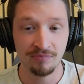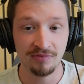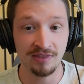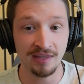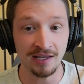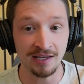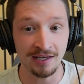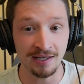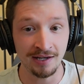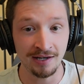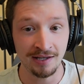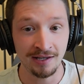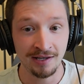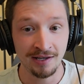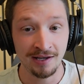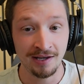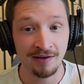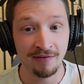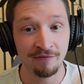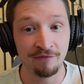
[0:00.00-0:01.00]
Then
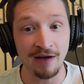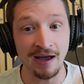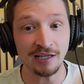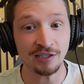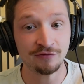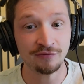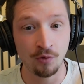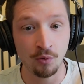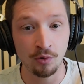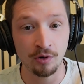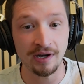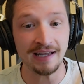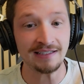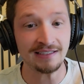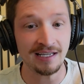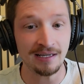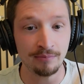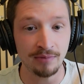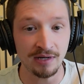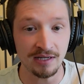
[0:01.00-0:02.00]
fast forward
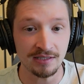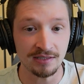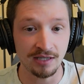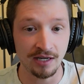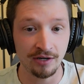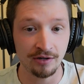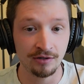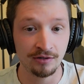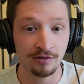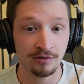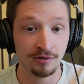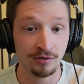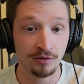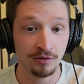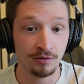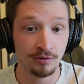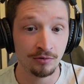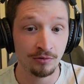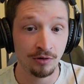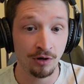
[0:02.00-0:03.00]
18 months later,
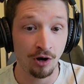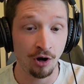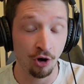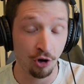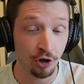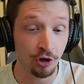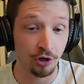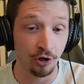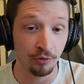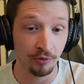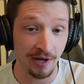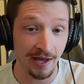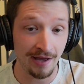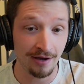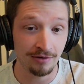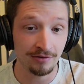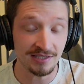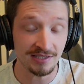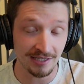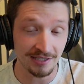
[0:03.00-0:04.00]
our goal
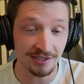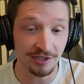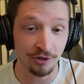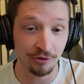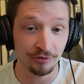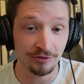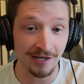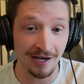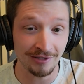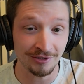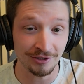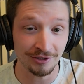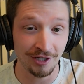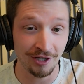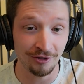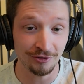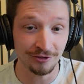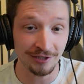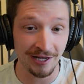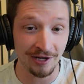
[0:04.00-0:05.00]
now is
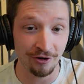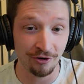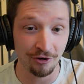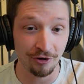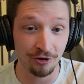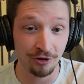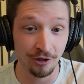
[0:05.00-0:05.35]
$600,000 in ARR